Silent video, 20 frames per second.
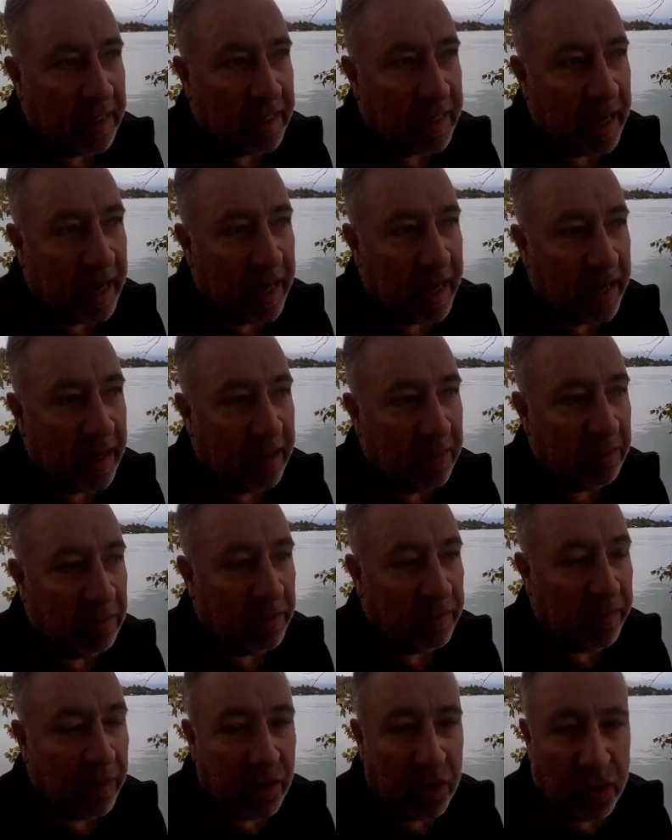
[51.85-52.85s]

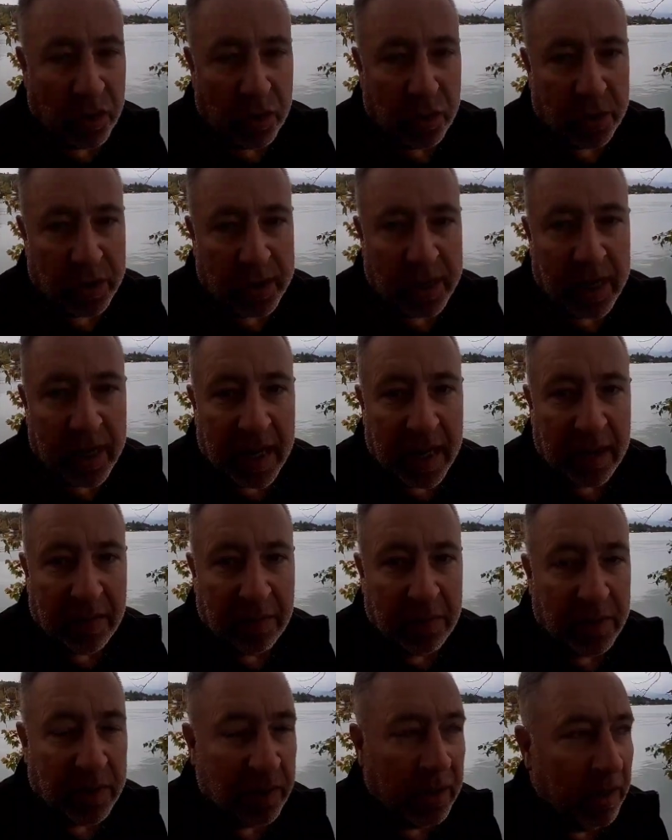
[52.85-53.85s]
scams, virtual
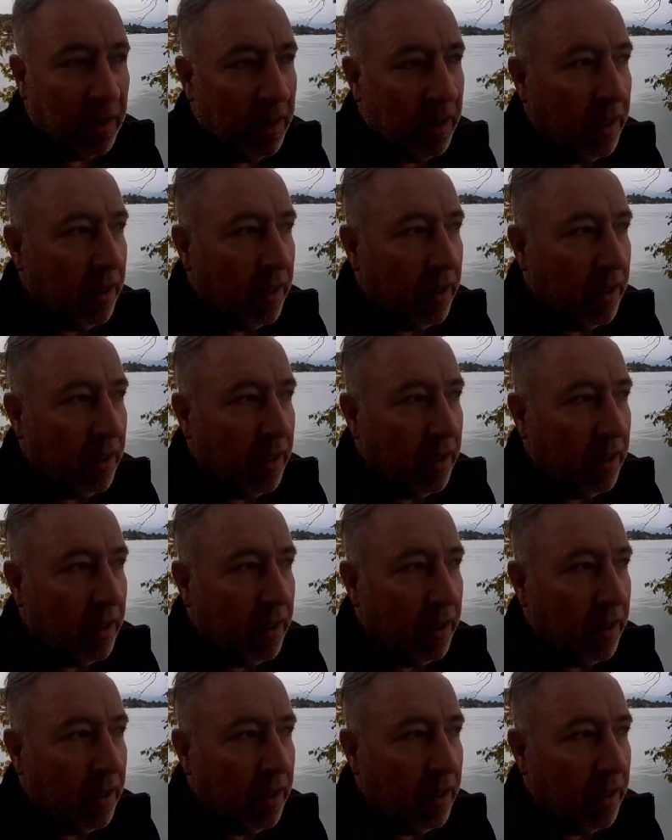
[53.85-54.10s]
scams.